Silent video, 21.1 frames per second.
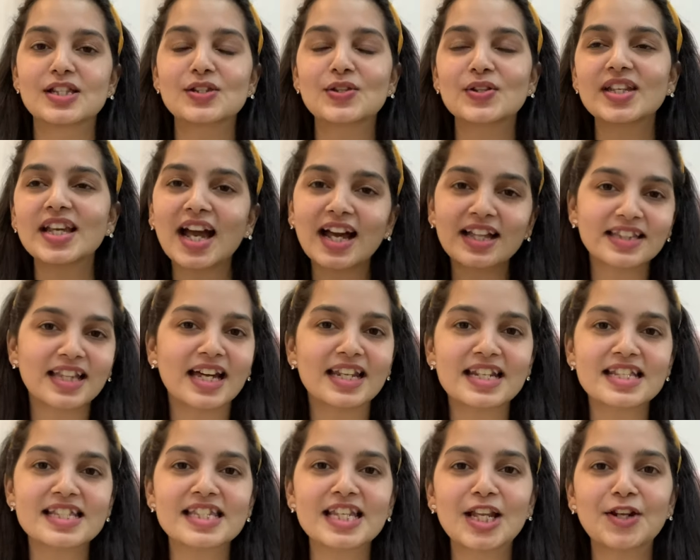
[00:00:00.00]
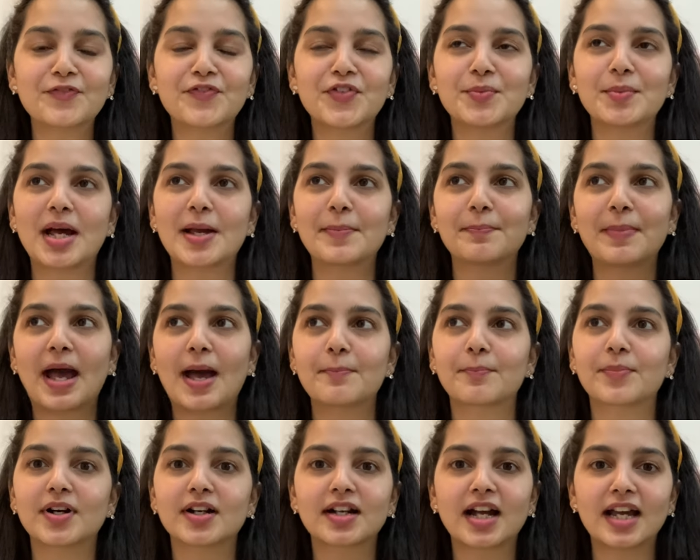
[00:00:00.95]
so yeah that is it for my
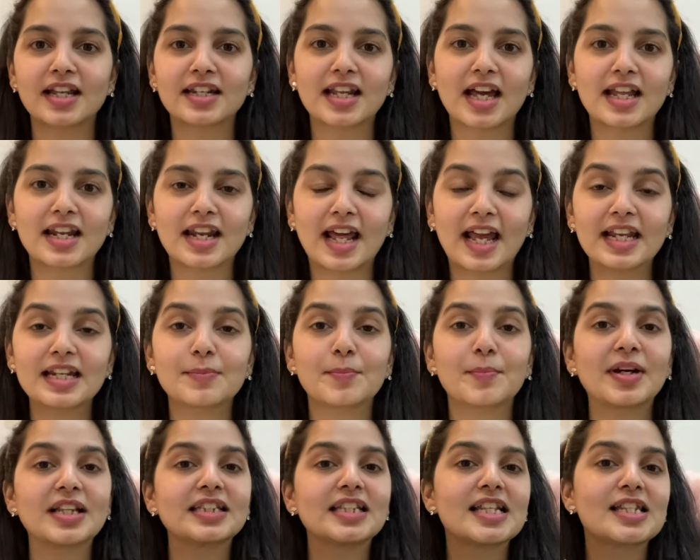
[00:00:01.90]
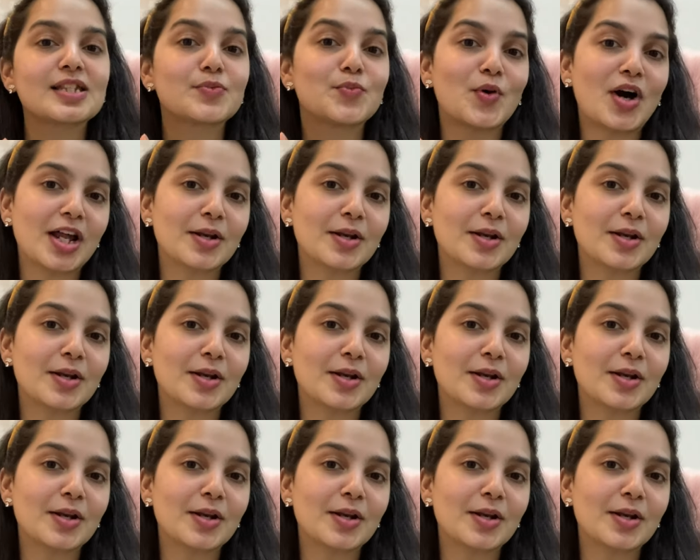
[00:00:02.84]
pamper kinda night but there's